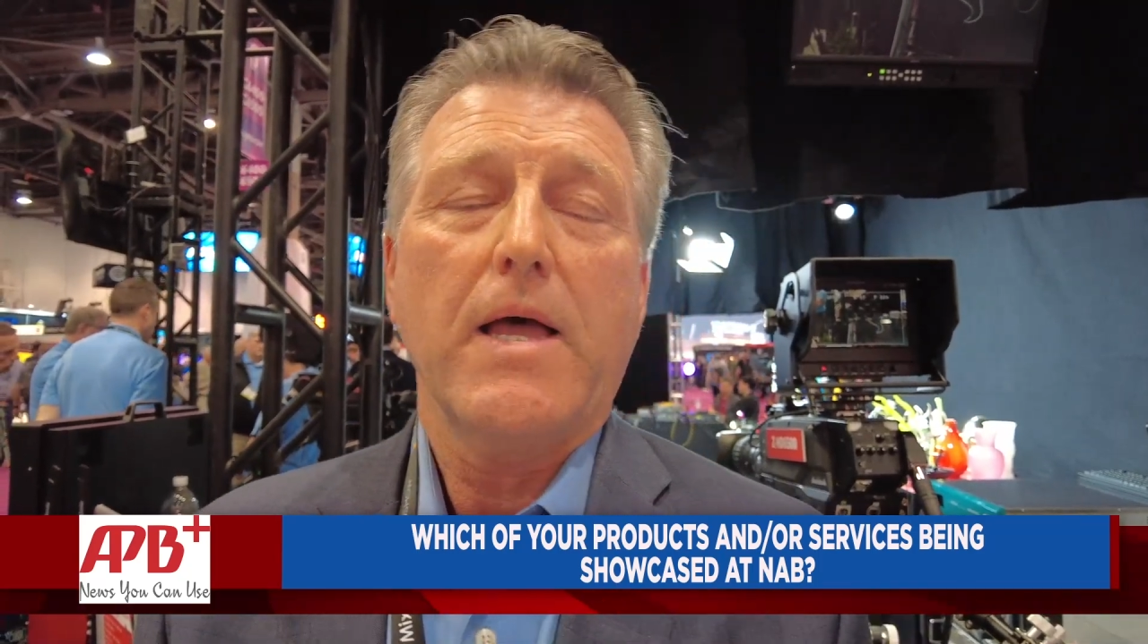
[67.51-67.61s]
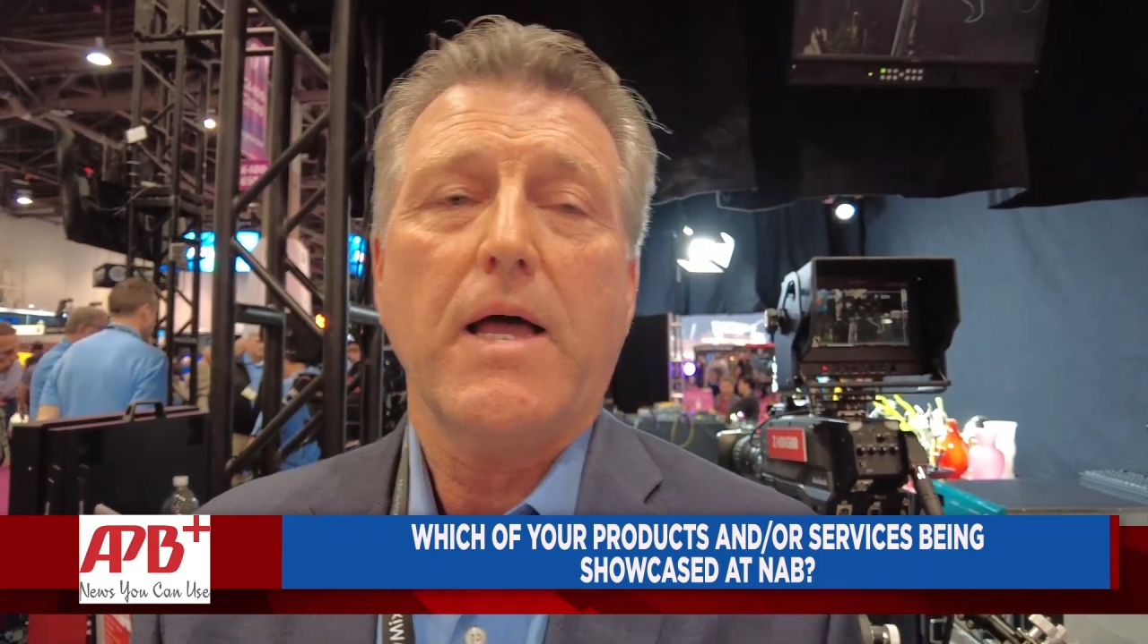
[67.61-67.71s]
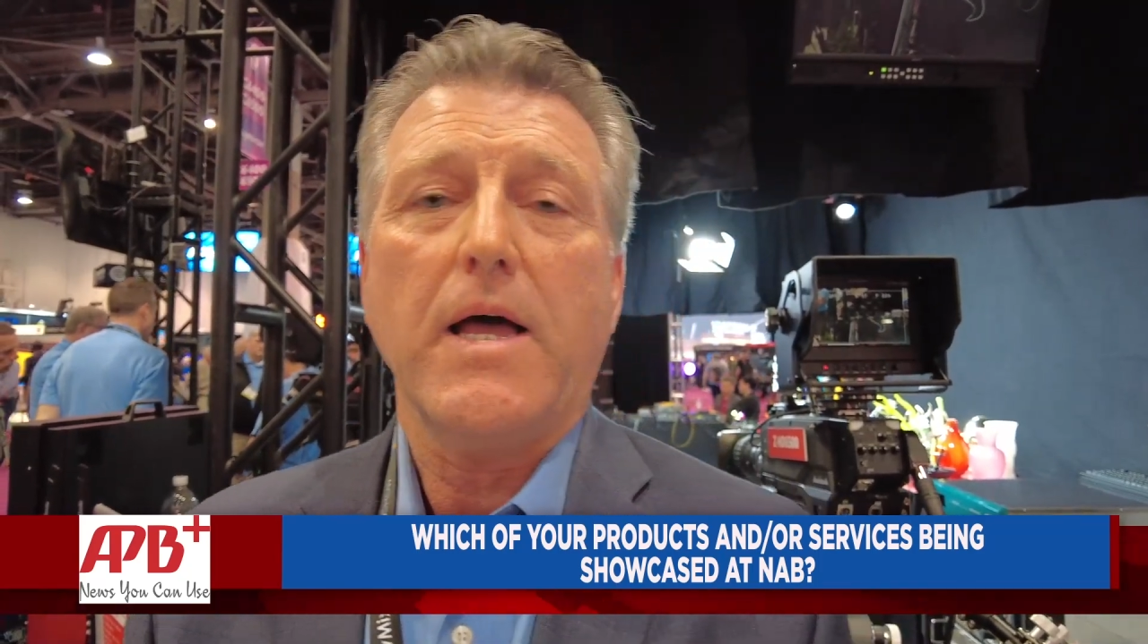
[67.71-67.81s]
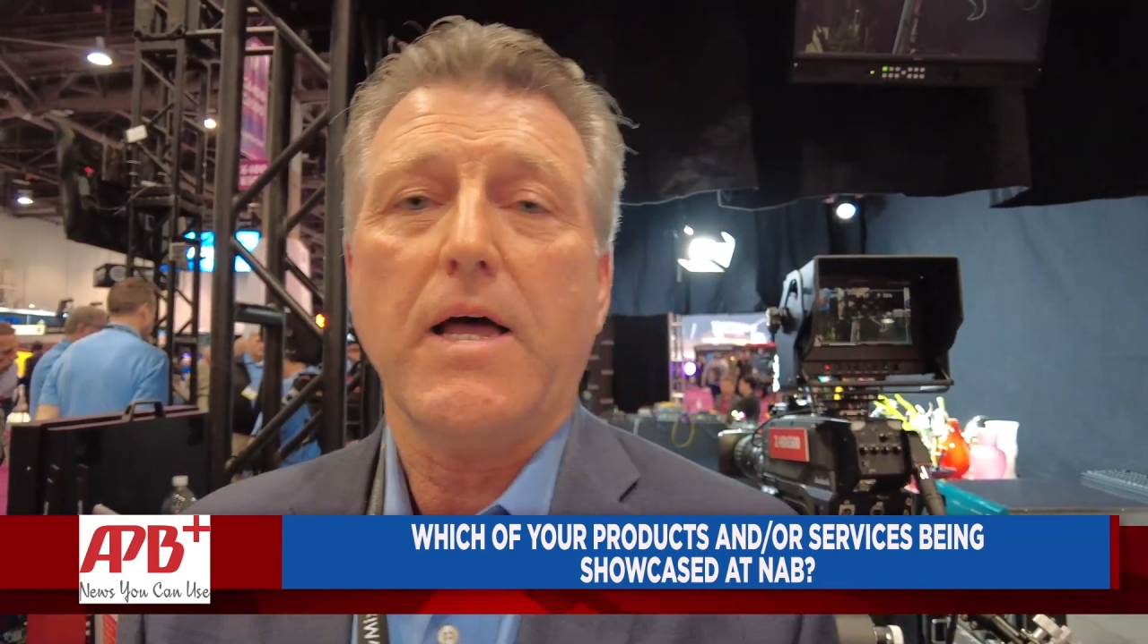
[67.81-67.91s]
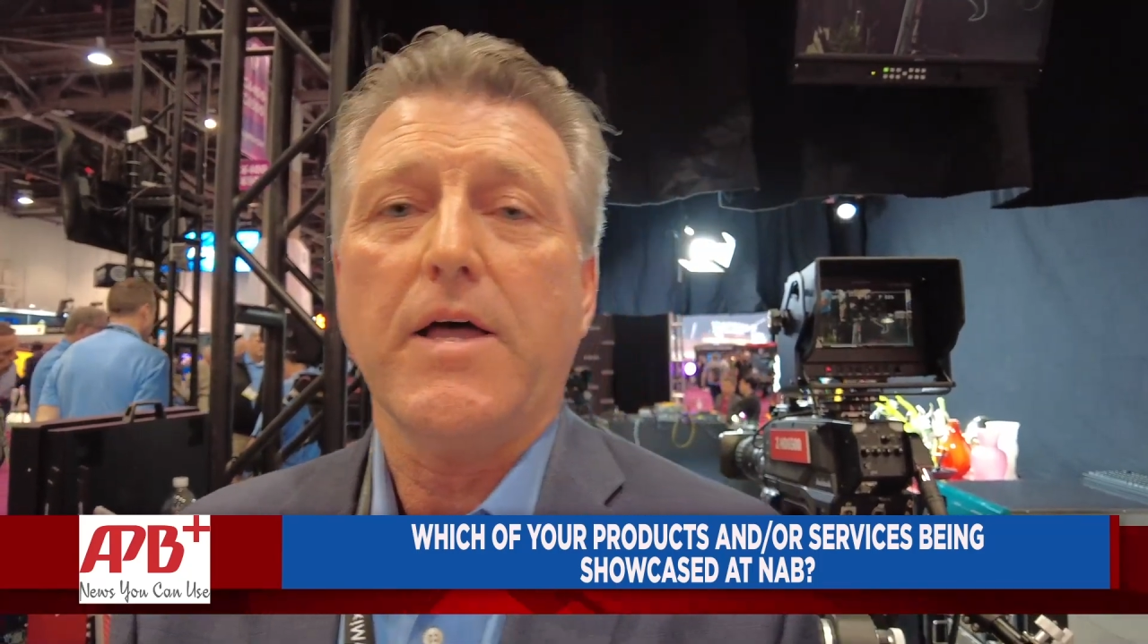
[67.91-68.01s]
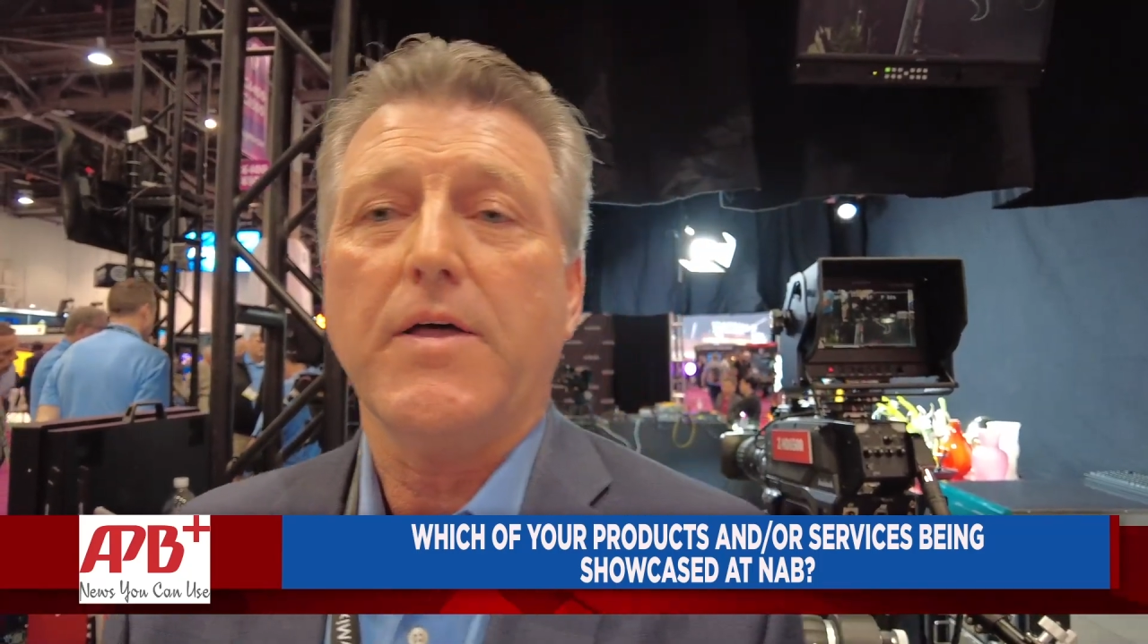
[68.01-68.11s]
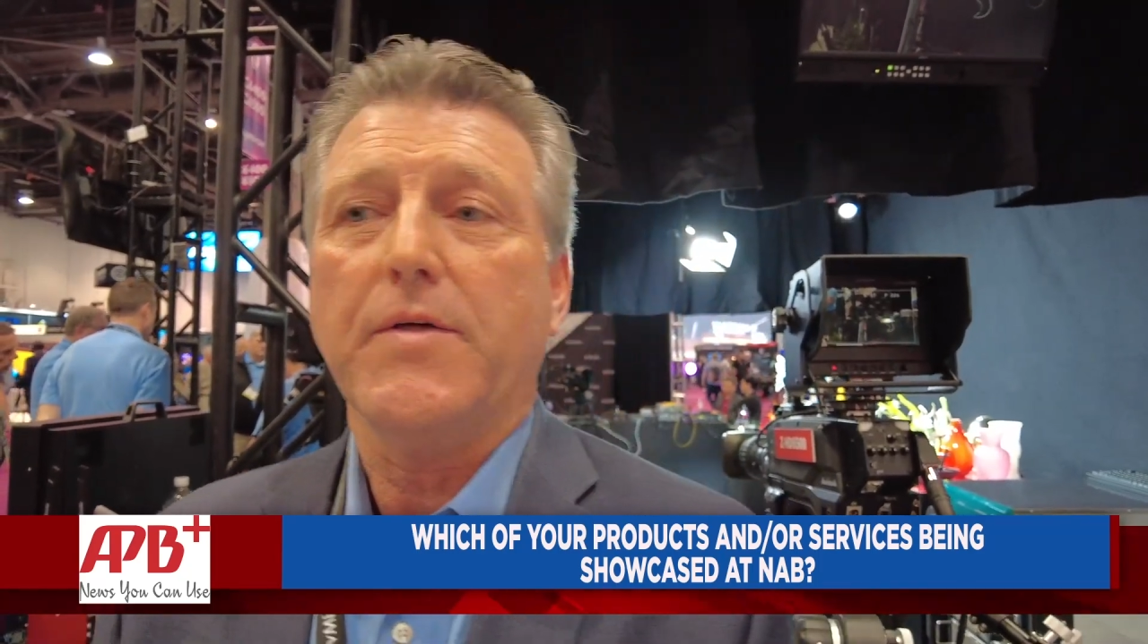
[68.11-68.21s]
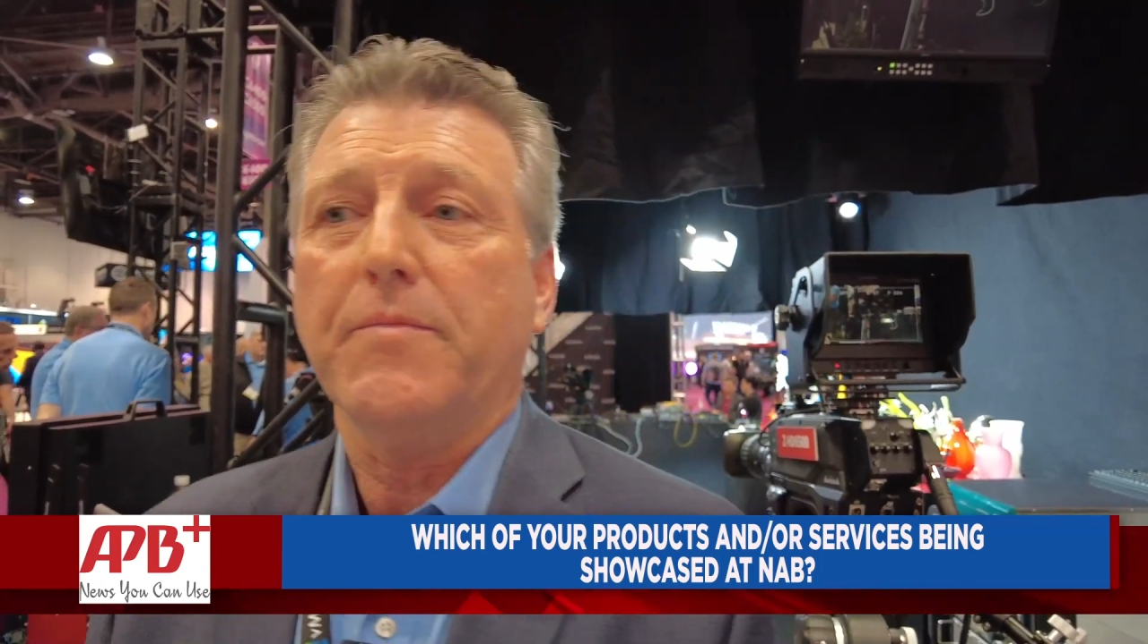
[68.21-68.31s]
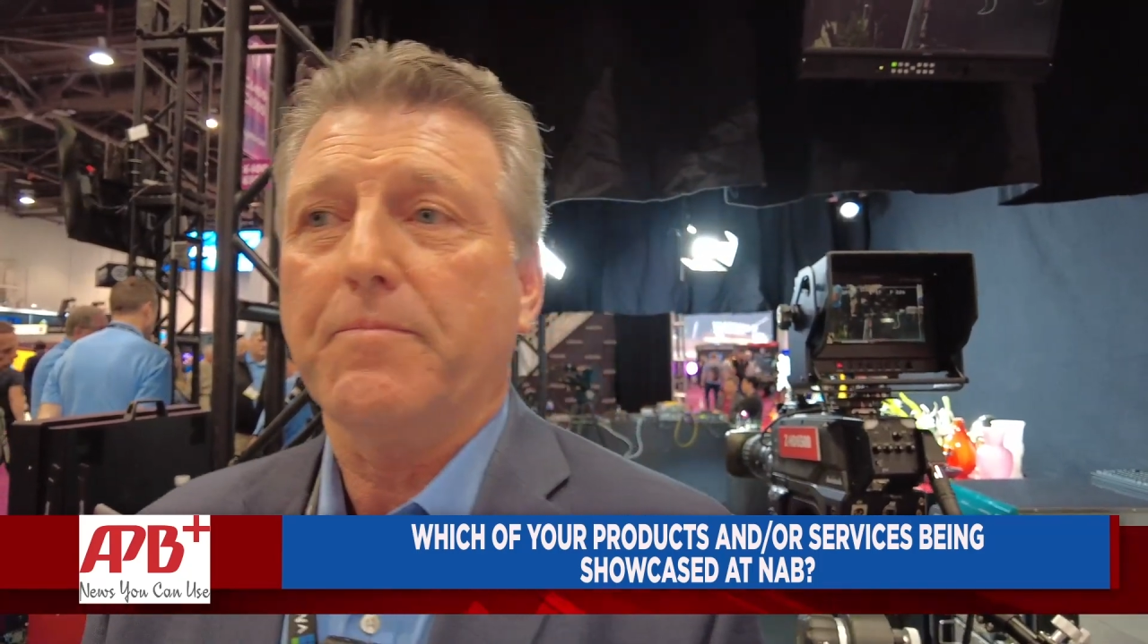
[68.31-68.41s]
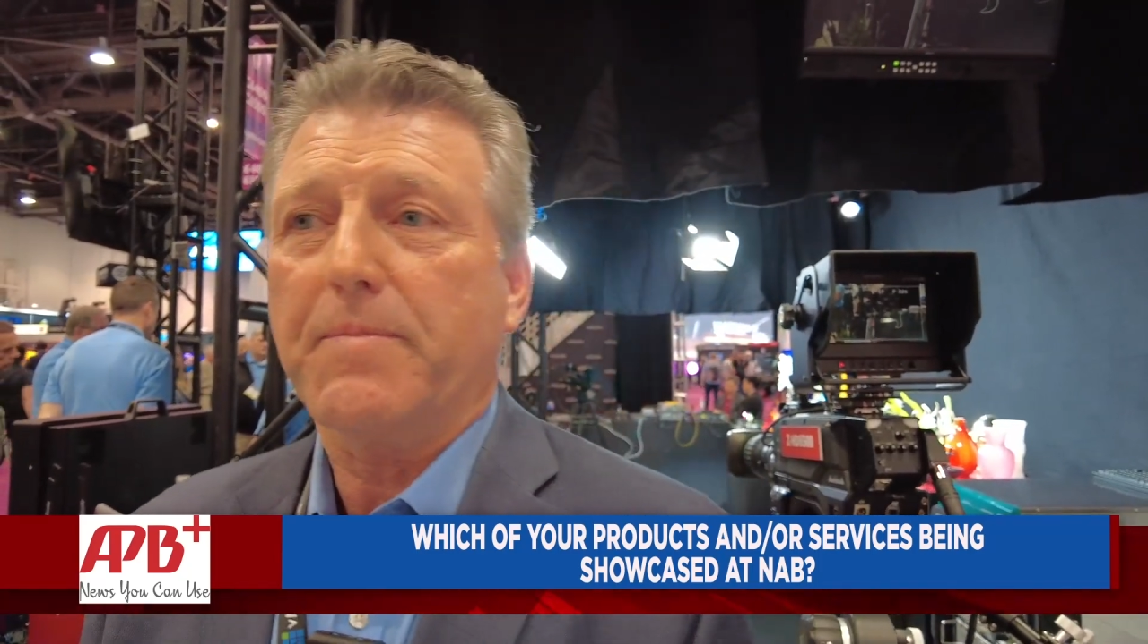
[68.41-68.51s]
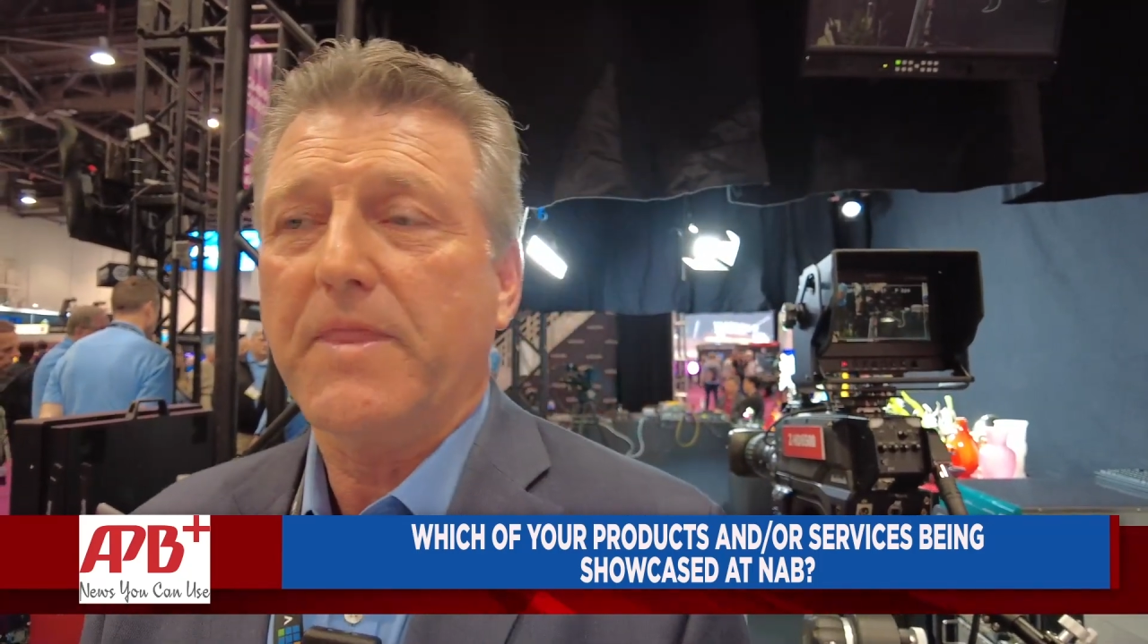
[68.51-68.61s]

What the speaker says: The